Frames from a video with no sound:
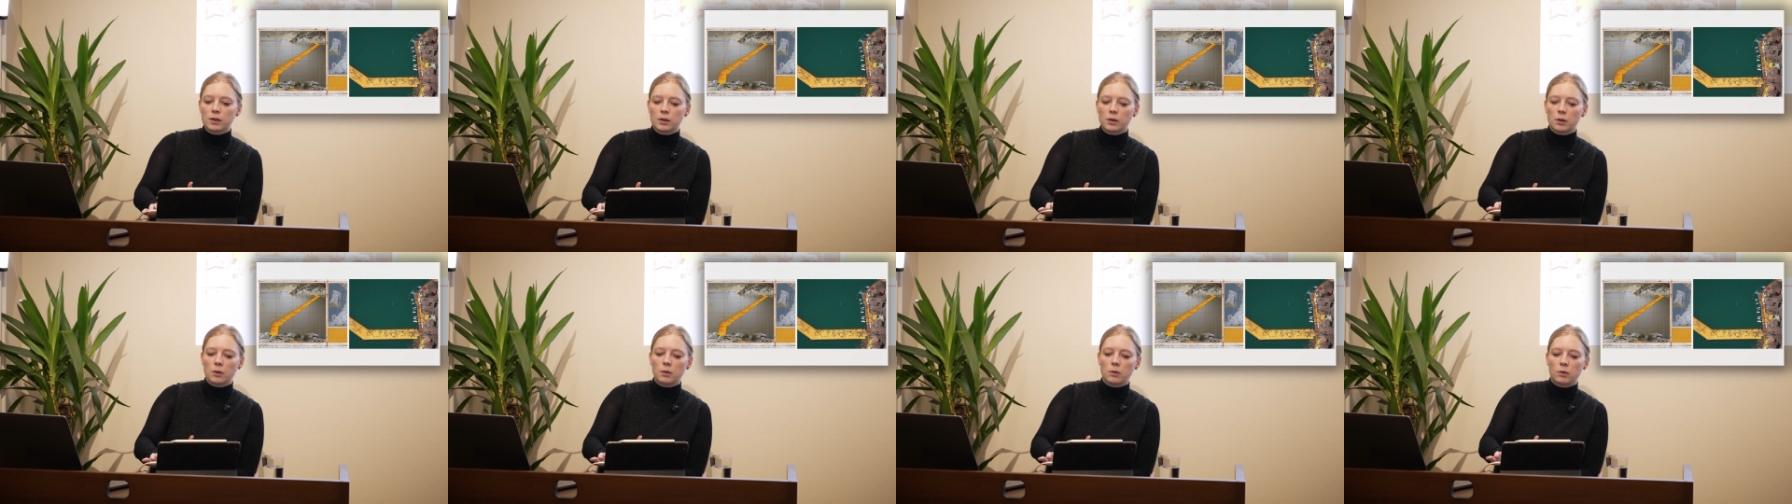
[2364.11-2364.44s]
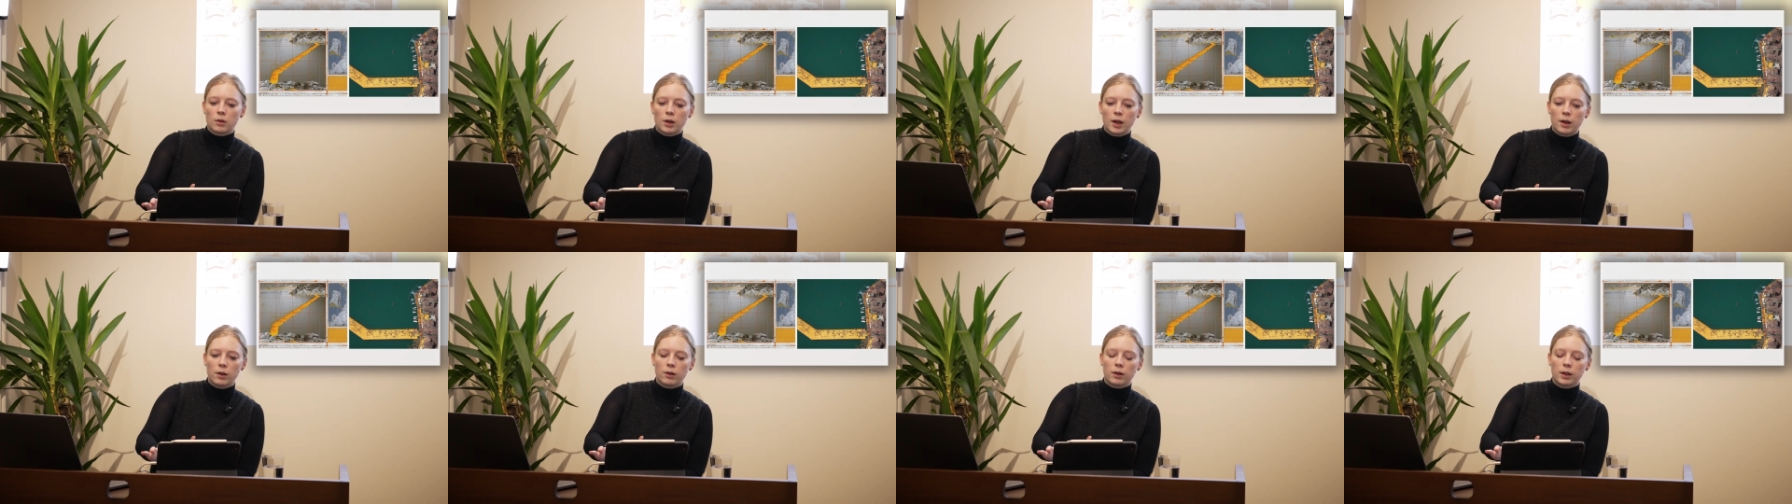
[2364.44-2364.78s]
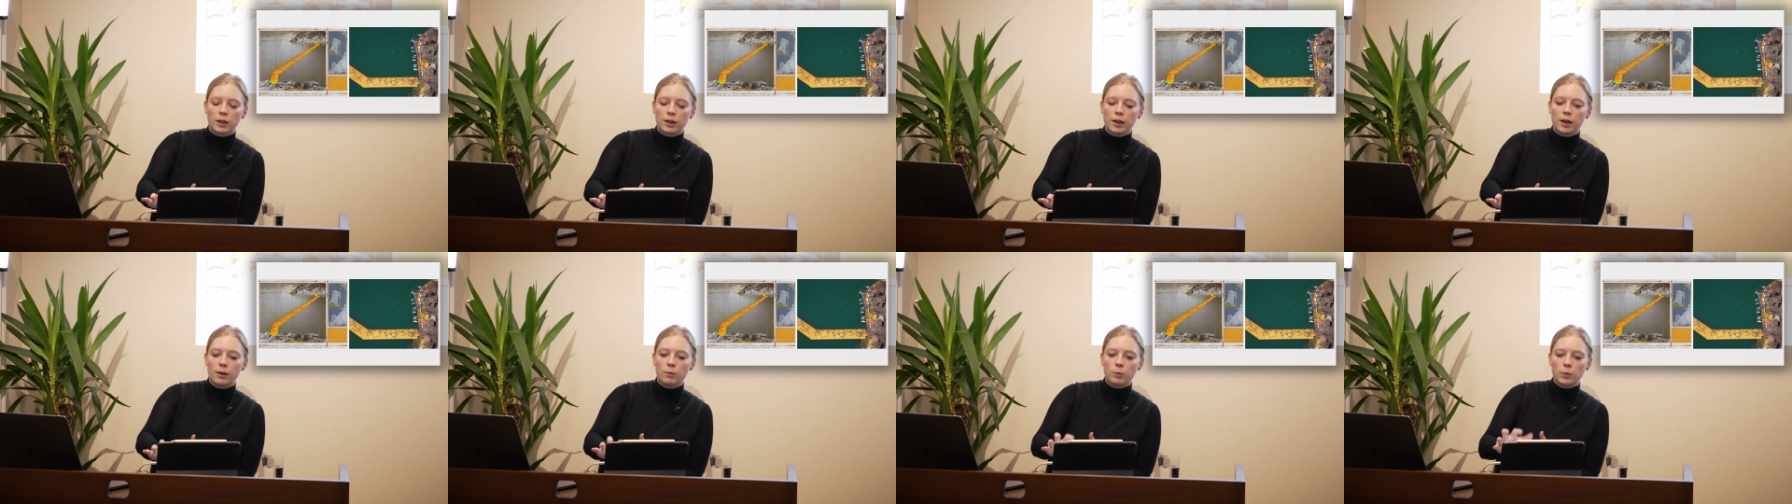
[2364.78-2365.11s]
So how
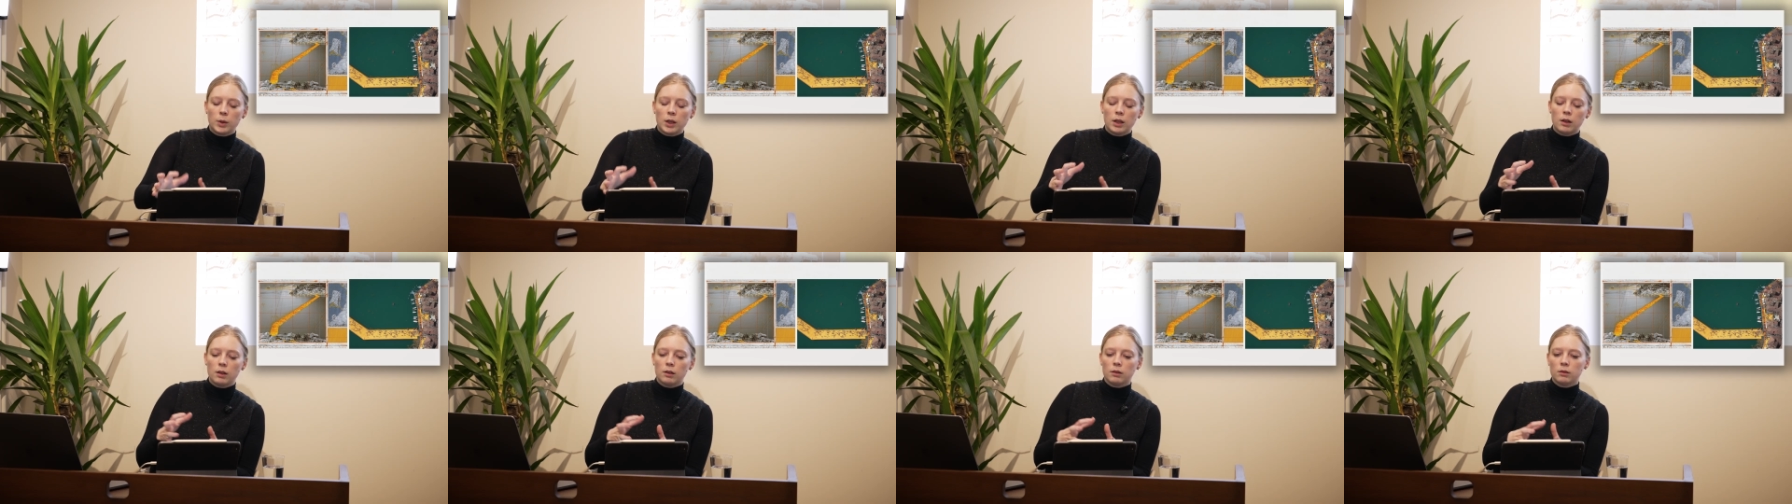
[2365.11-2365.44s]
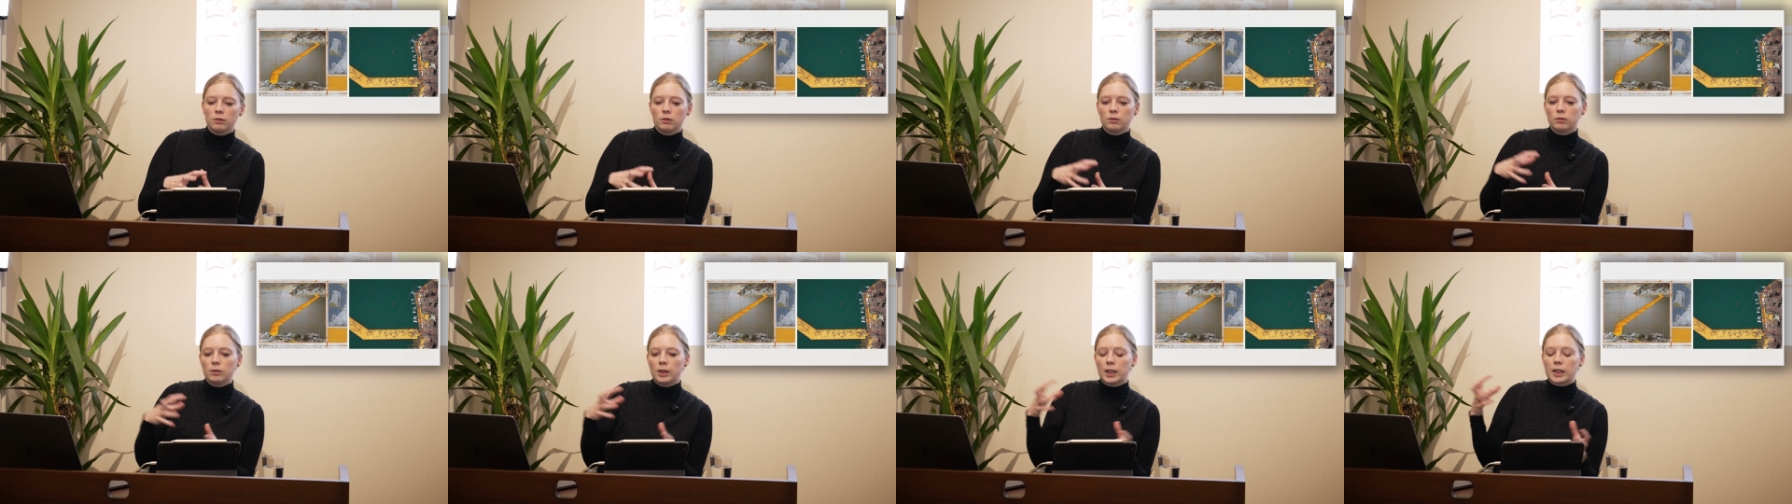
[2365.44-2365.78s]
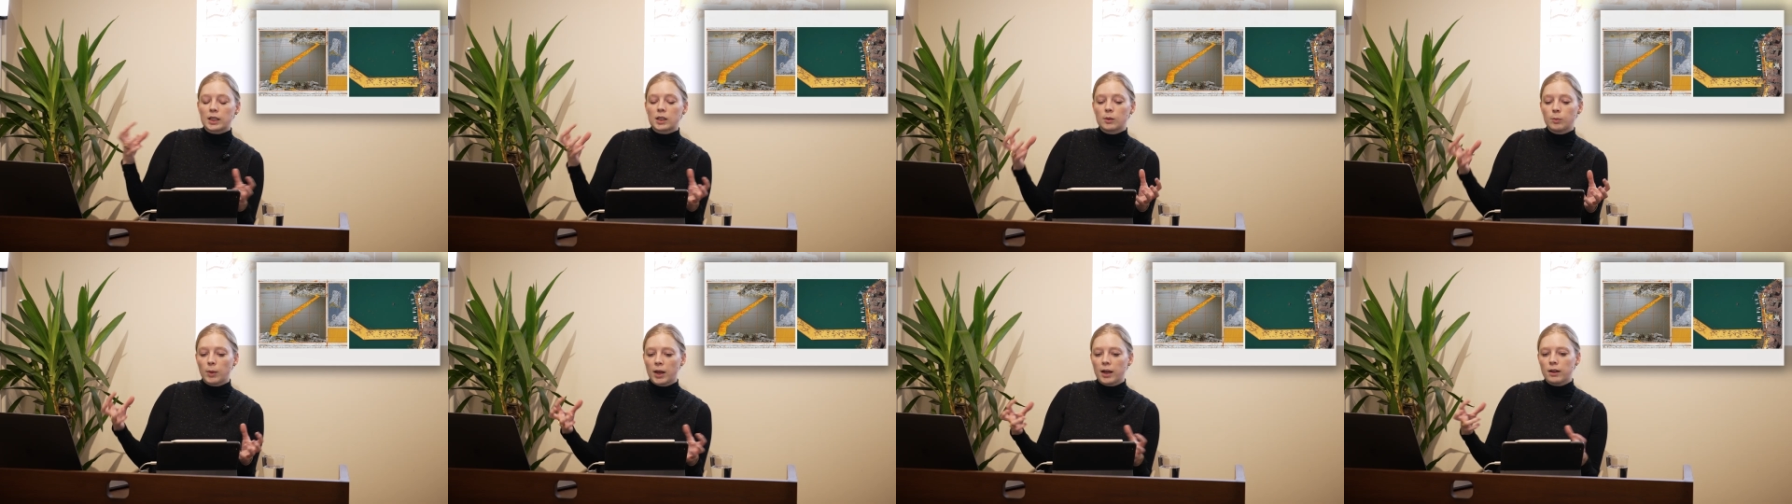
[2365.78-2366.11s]
can that be
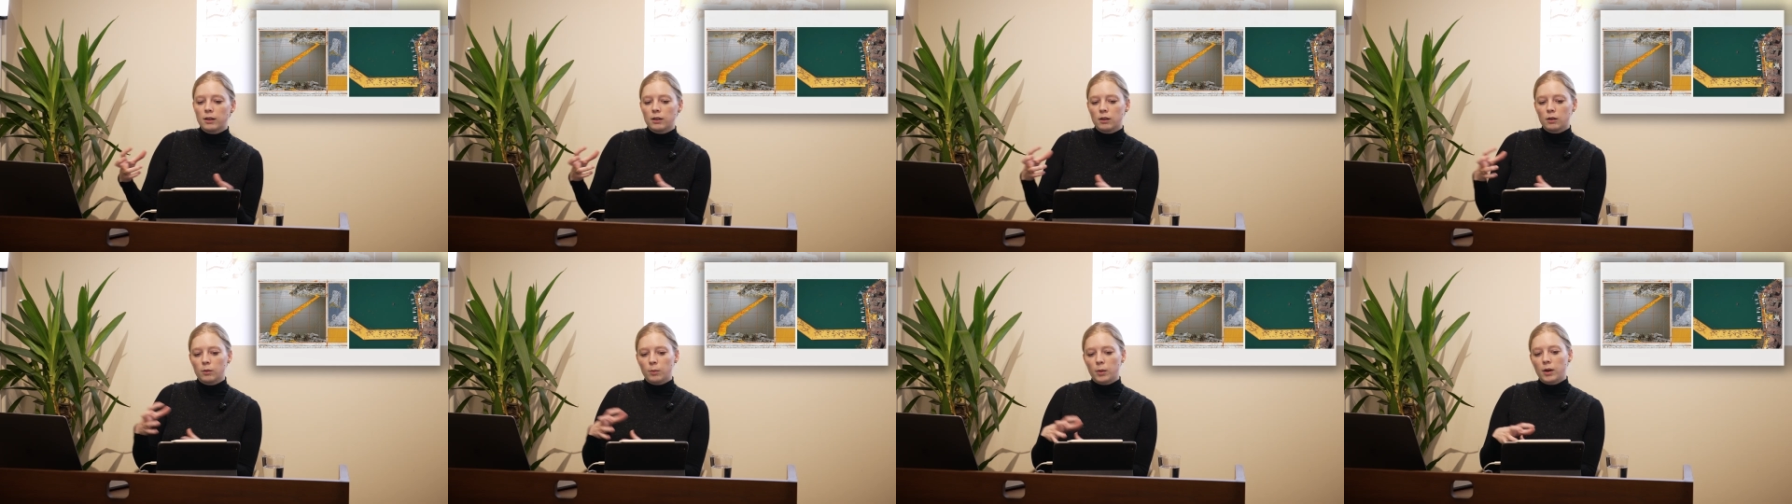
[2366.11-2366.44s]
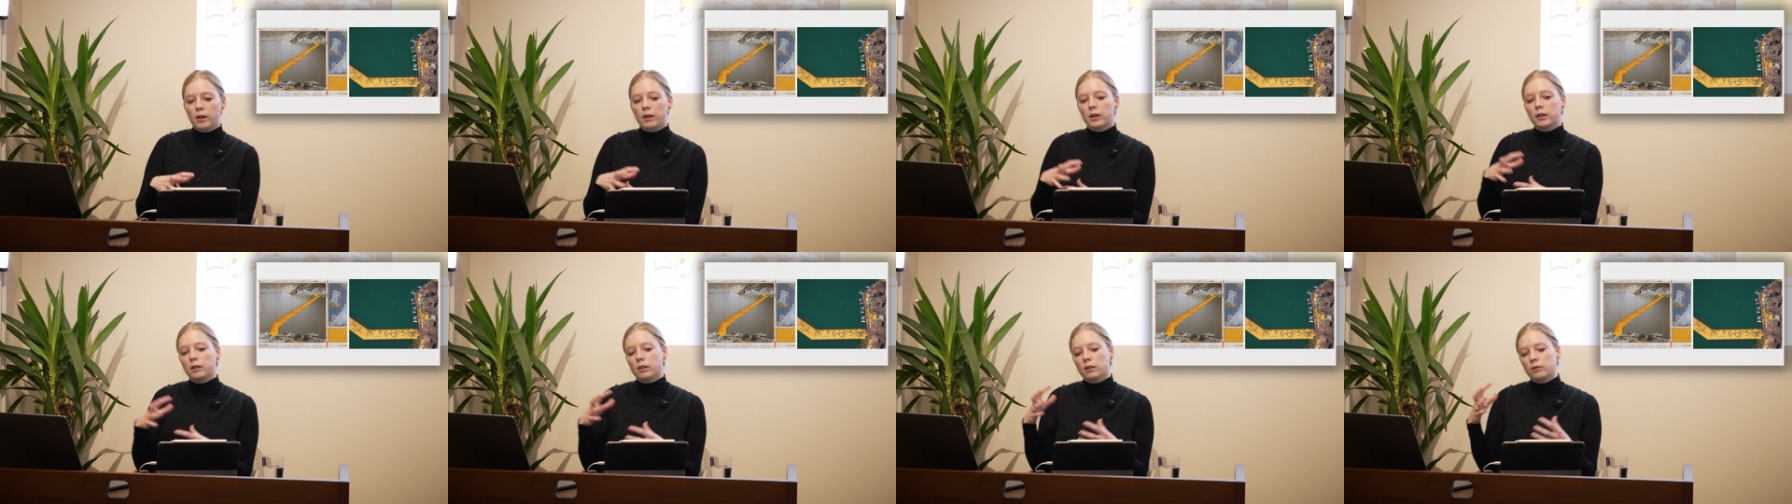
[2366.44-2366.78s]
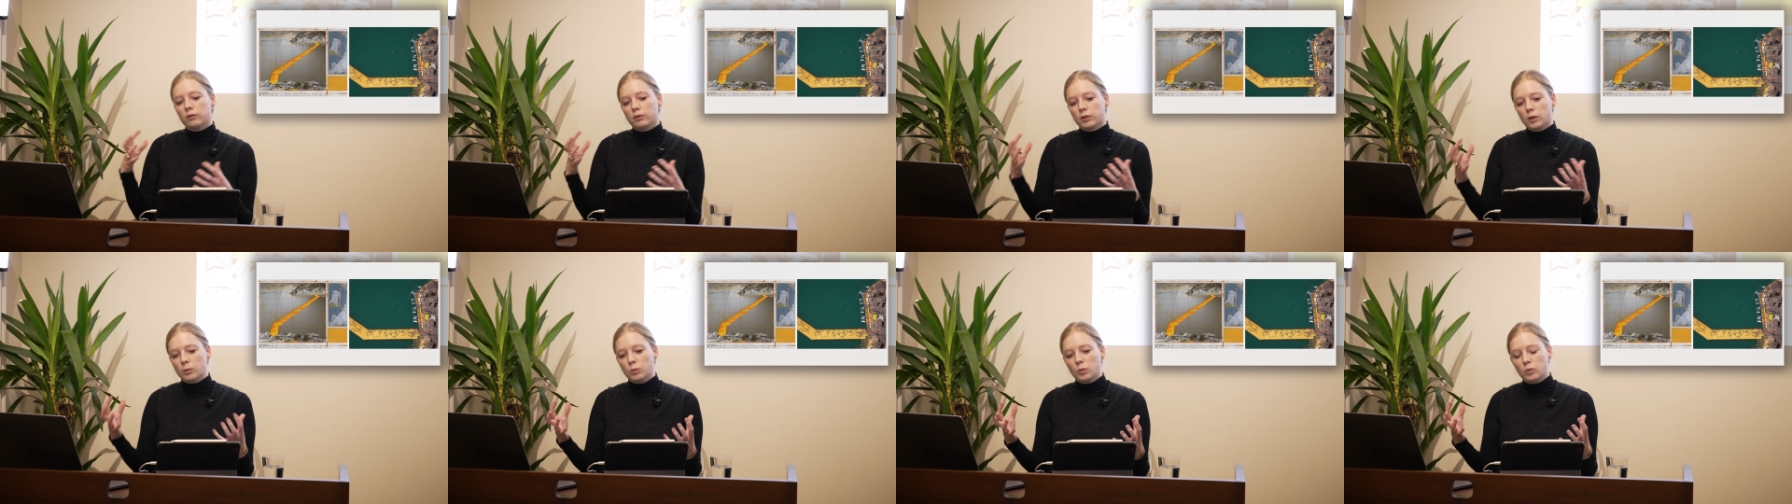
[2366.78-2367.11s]
expanded
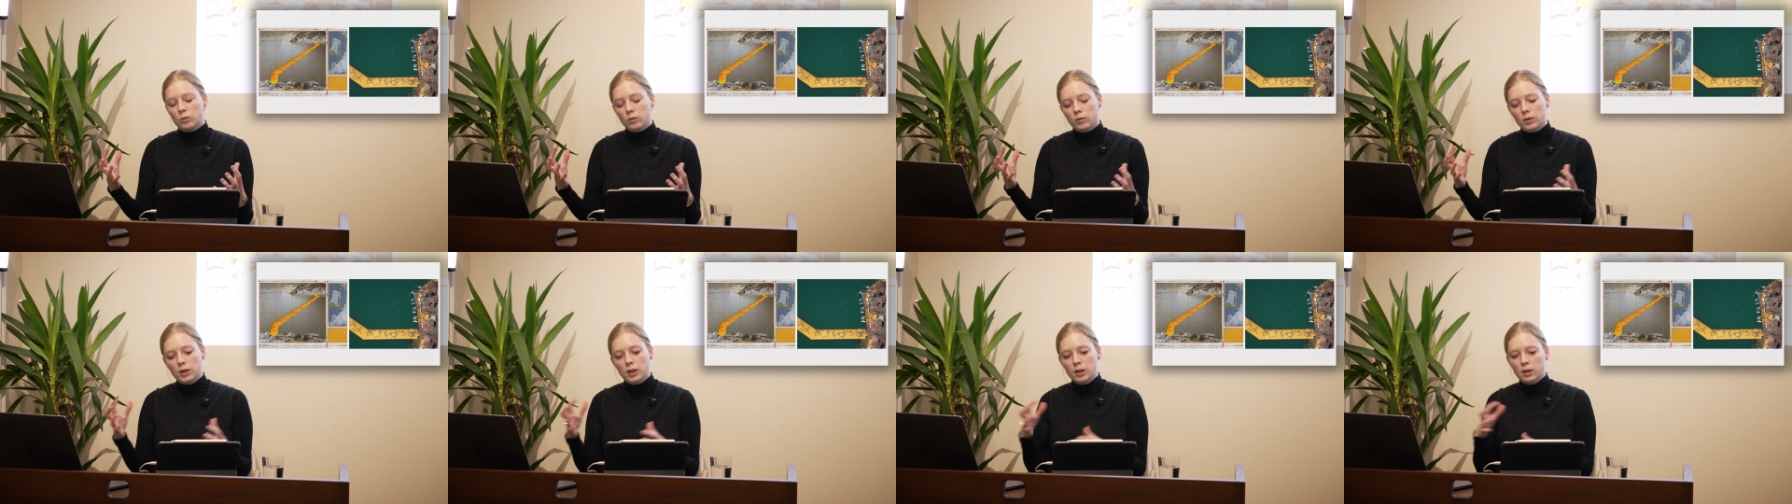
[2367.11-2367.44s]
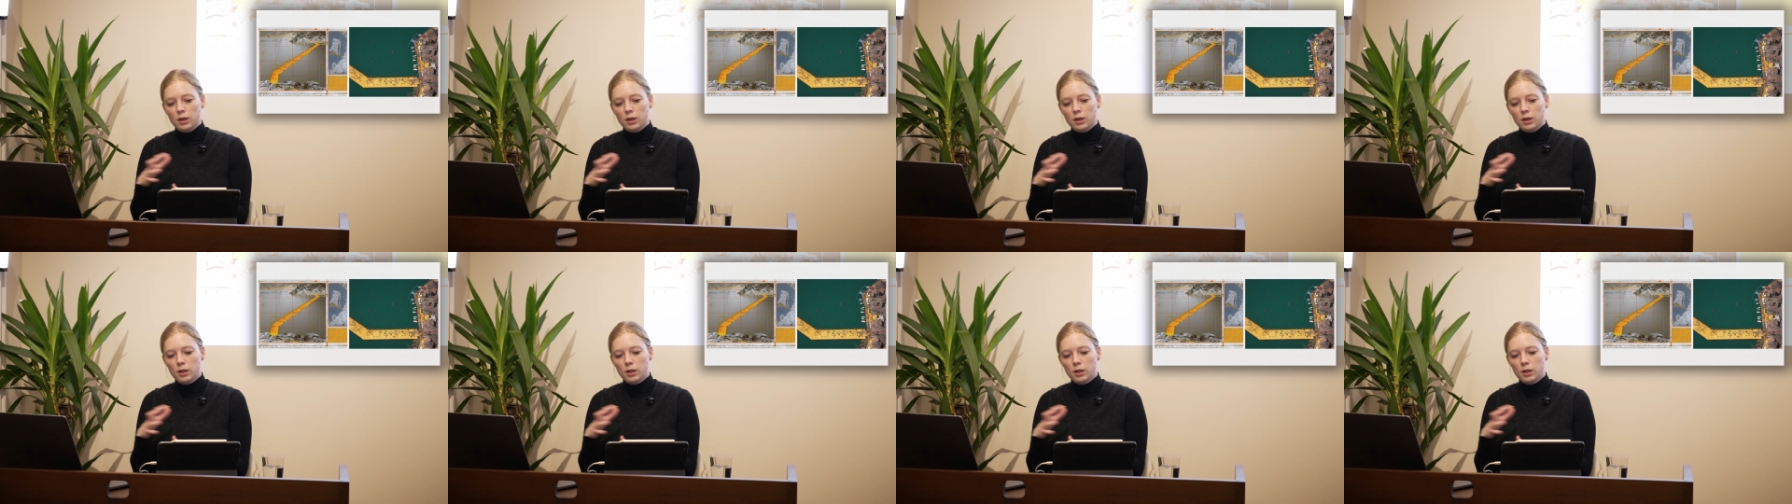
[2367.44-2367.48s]
upon from